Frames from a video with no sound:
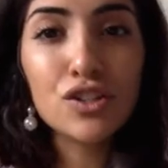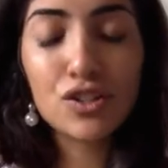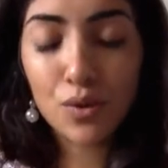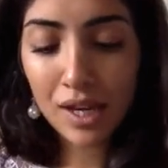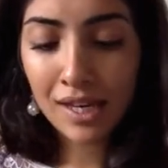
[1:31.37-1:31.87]

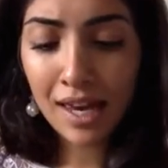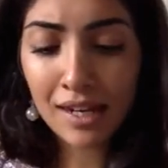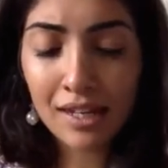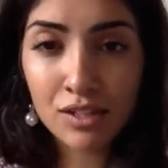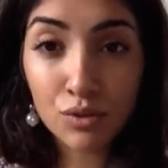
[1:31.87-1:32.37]
So
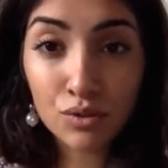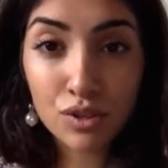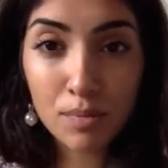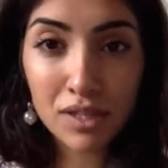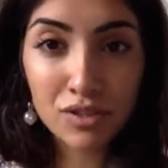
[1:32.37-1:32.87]
again, it's
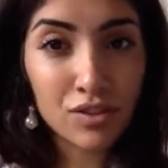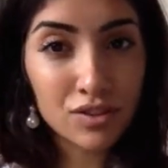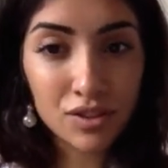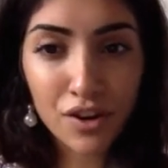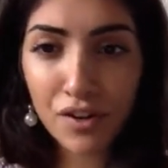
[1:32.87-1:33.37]
also based on the
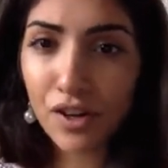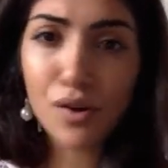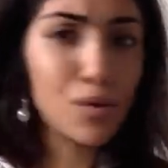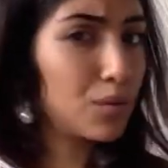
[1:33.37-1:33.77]
scenario,